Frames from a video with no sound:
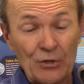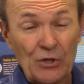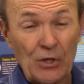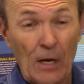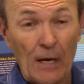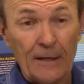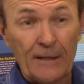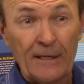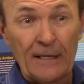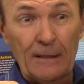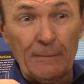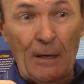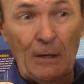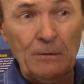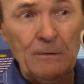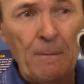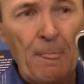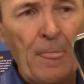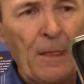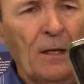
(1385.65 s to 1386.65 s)
I was talking
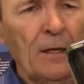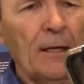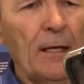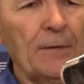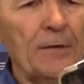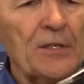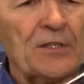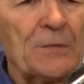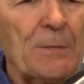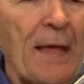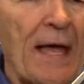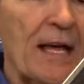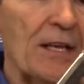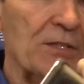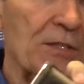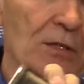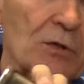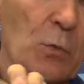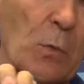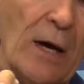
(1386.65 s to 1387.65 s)
about. And this
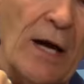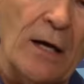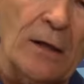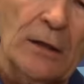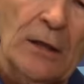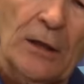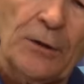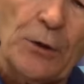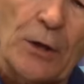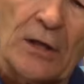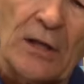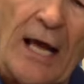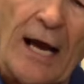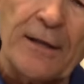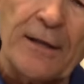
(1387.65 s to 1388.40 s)
mask as well, you